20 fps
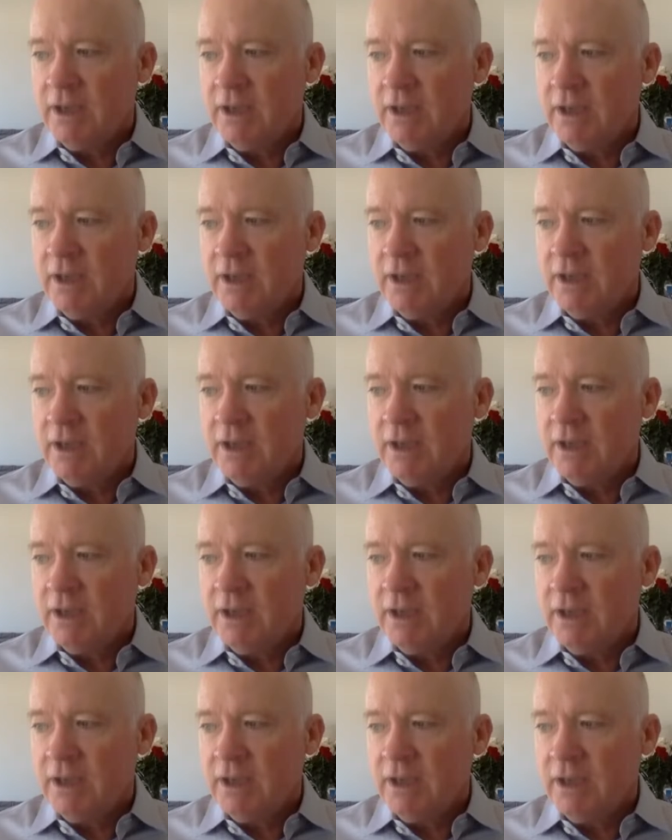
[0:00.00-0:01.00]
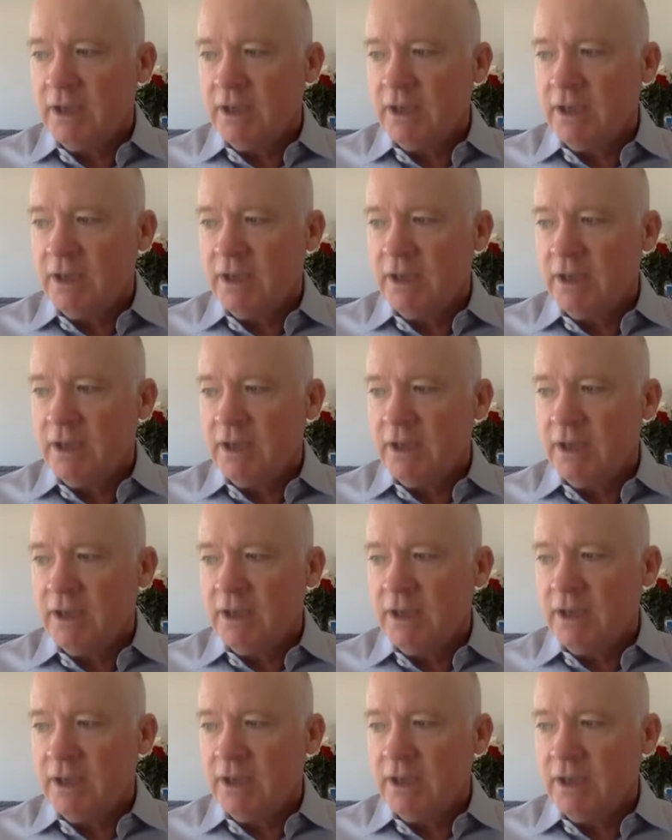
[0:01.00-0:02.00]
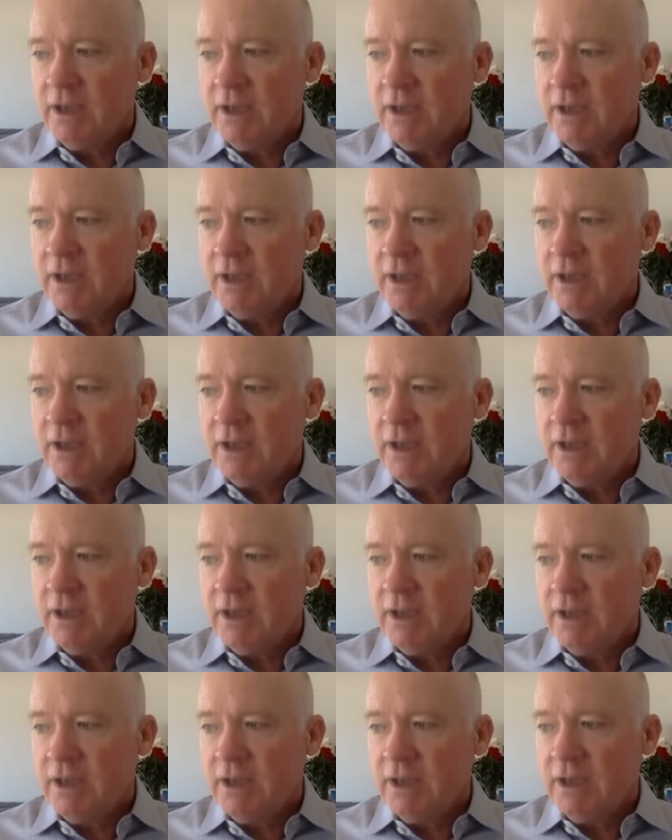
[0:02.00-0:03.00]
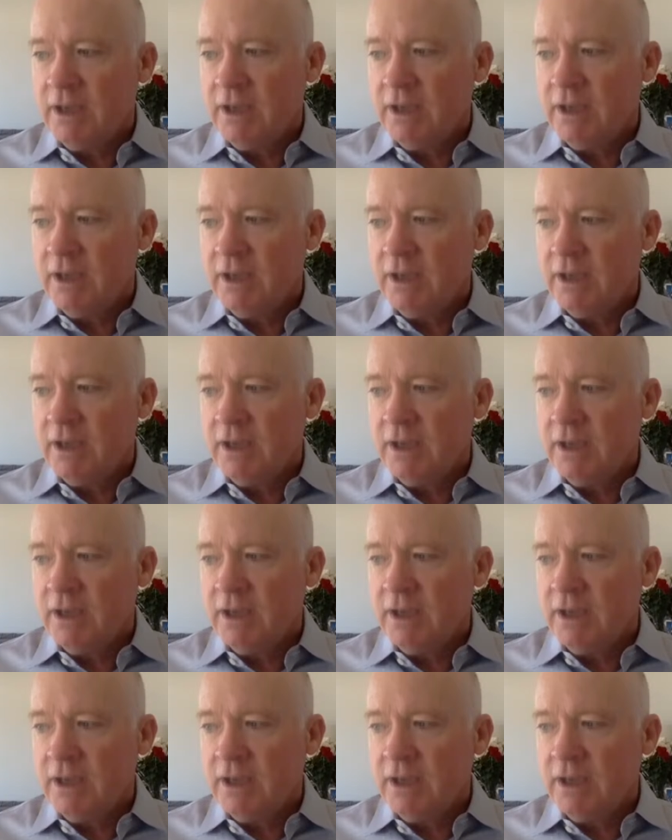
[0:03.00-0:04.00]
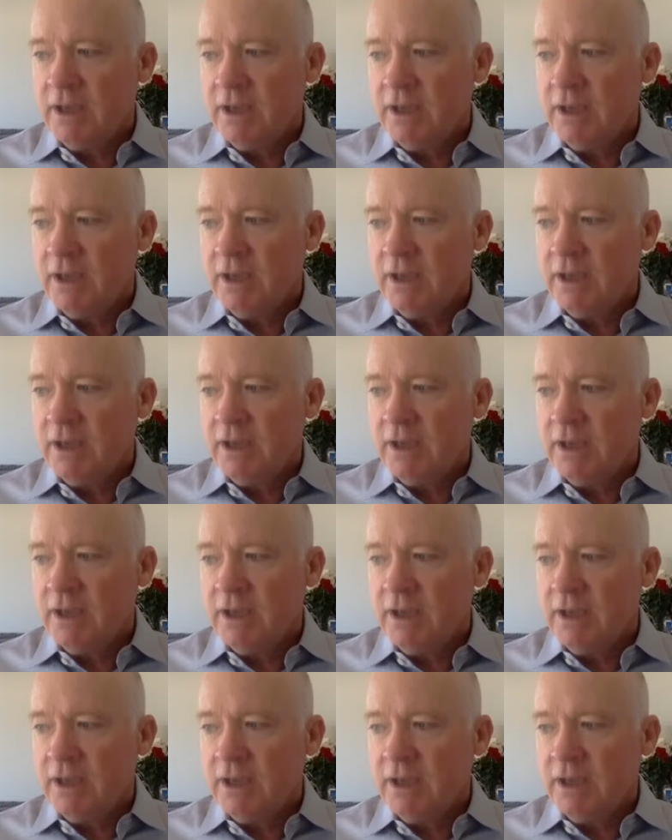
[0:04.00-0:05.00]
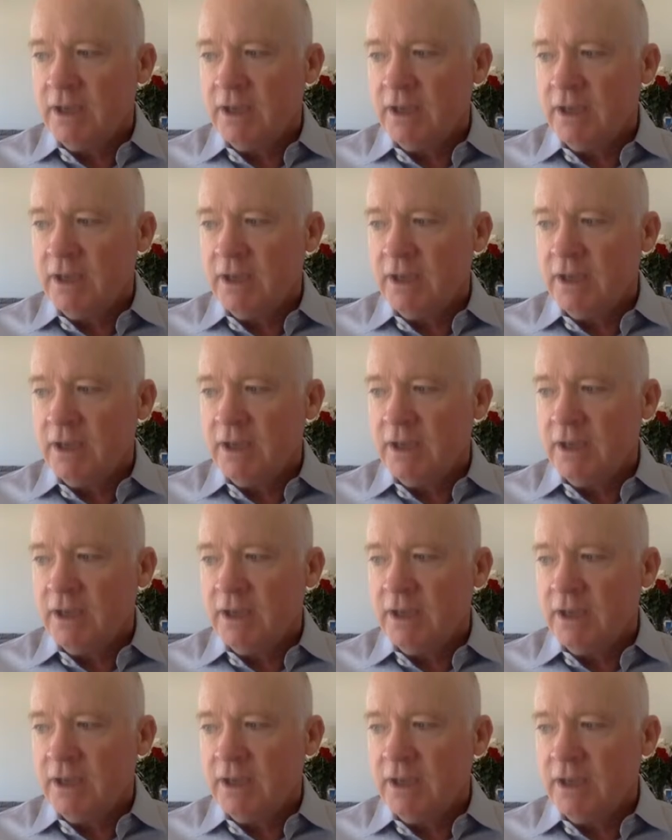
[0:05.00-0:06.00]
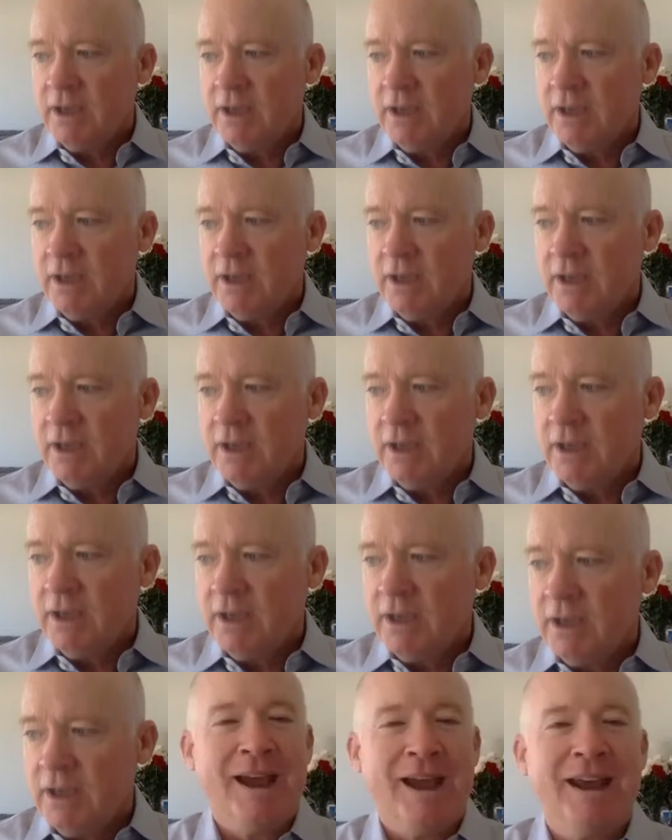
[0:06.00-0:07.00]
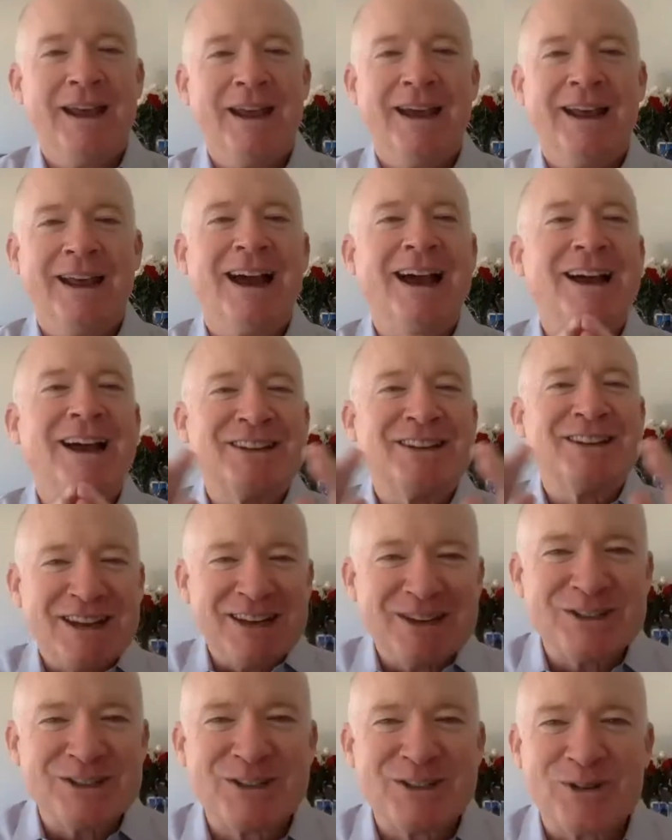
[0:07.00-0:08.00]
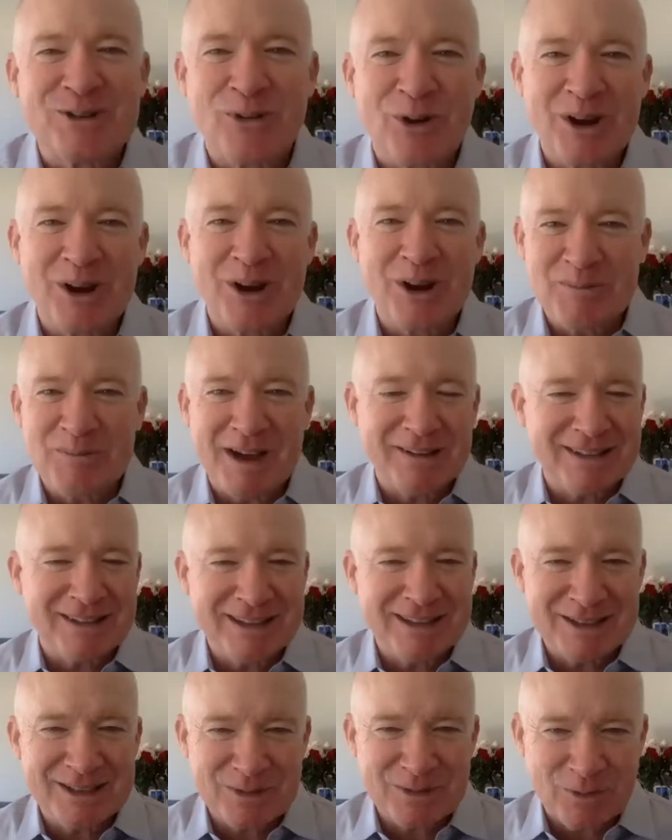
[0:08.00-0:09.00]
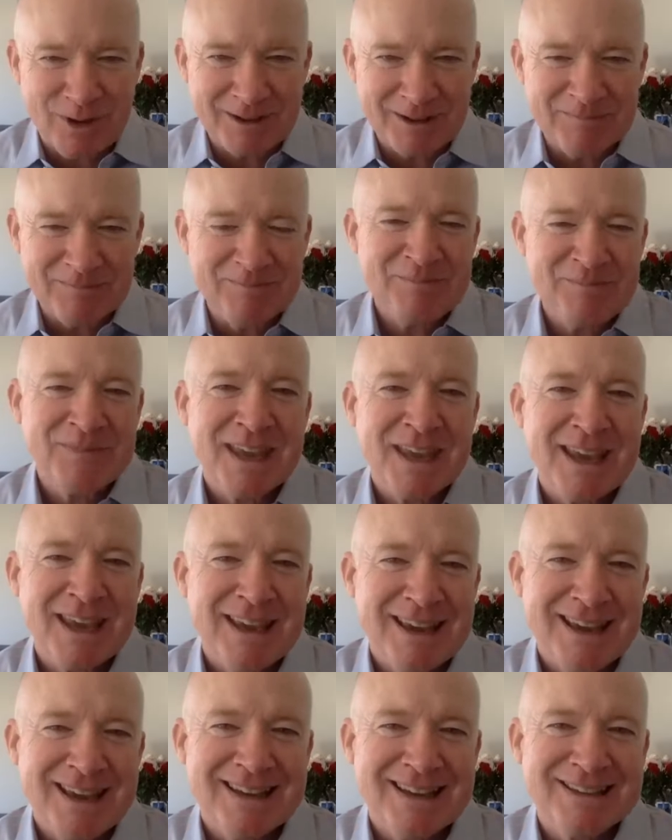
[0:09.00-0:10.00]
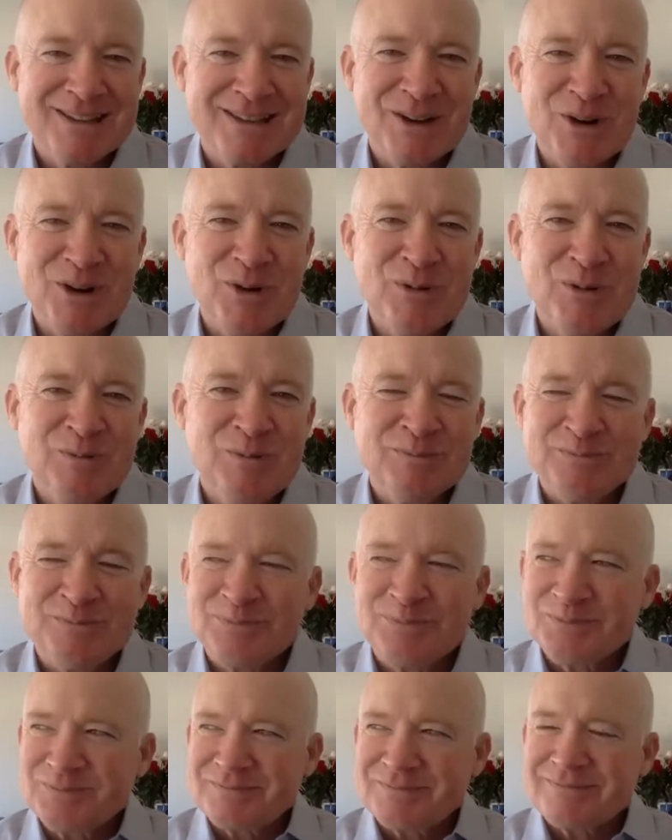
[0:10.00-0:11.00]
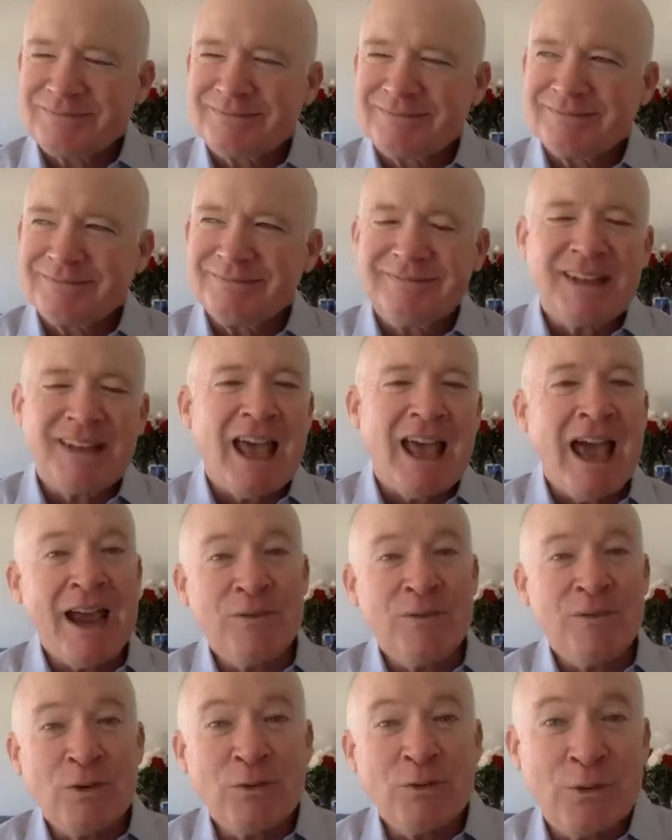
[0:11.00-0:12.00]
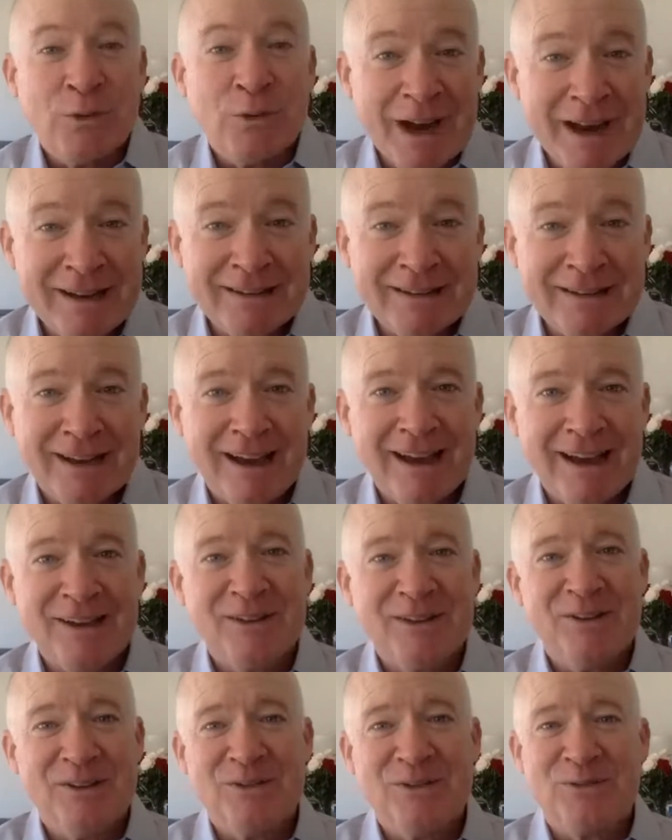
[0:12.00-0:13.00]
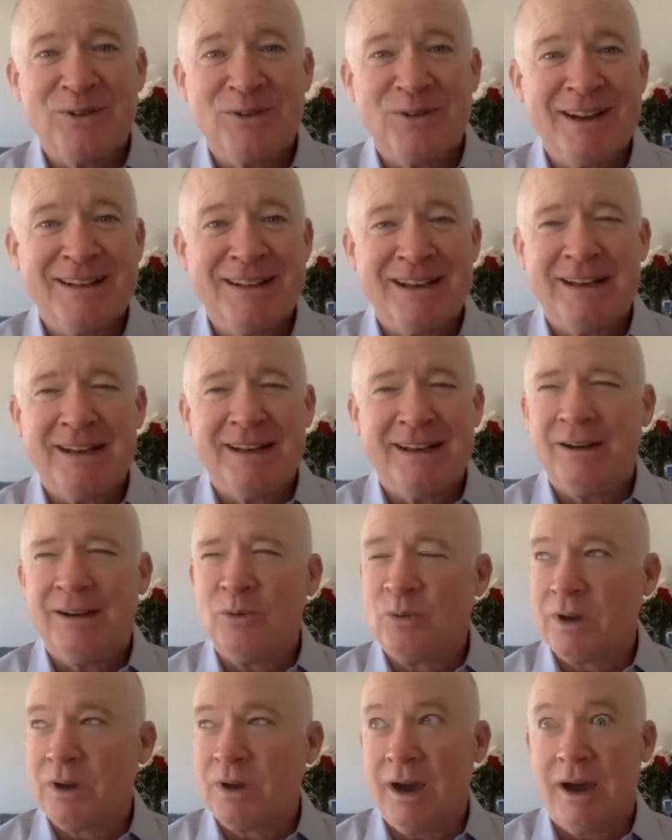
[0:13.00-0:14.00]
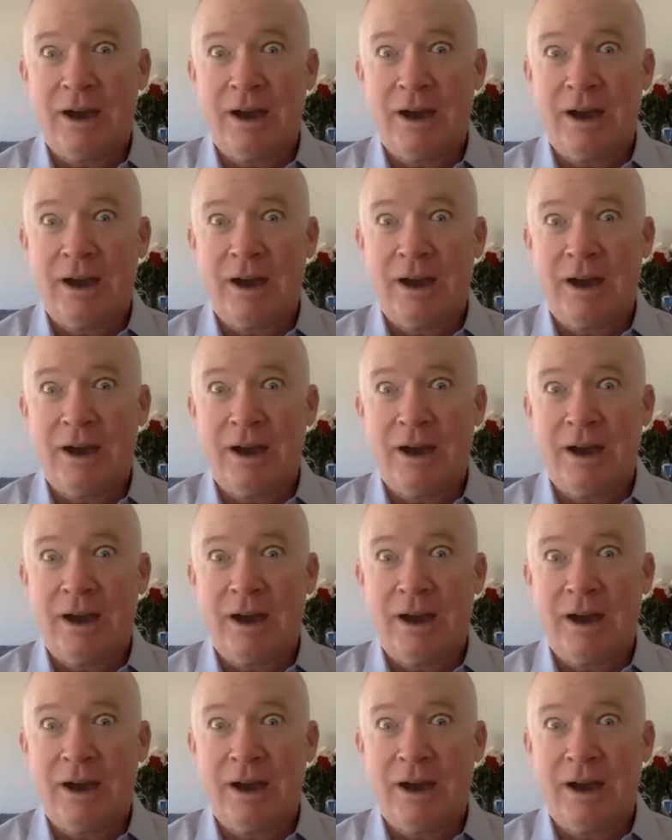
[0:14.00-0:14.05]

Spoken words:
how to do instant healing your mind in a different way. And I'll tell you a story about this one. So I have a friend that, oh